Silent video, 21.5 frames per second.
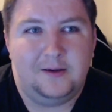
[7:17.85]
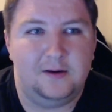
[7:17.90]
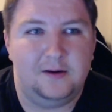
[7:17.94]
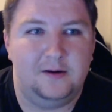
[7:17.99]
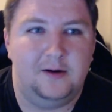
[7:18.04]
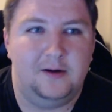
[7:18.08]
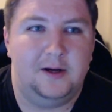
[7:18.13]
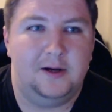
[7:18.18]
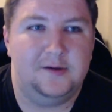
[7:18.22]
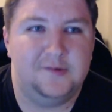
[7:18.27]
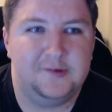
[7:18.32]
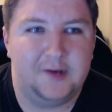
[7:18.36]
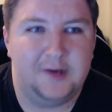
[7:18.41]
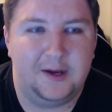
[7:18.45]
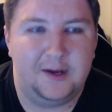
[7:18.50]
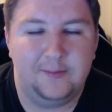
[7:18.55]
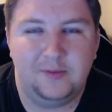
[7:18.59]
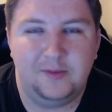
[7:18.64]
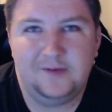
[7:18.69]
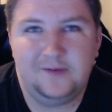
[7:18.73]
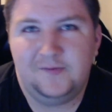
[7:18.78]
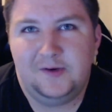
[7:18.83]
you know, I just, I
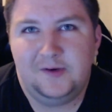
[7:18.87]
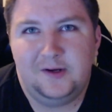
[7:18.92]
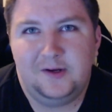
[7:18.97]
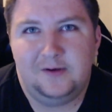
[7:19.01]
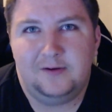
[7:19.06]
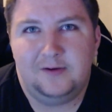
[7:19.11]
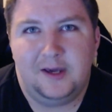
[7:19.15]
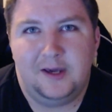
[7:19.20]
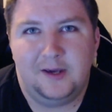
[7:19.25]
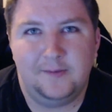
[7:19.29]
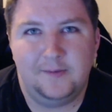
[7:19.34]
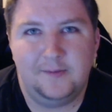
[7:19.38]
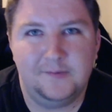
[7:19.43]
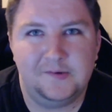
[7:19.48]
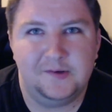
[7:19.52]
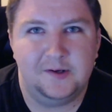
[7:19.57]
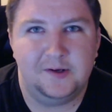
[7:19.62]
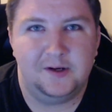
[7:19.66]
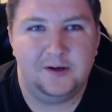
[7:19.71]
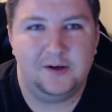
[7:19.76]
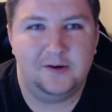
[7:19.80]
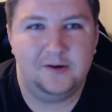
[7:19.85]
play video games,
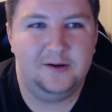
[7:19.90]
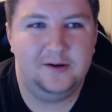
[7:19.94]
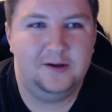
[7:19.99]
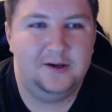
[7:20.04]
you know,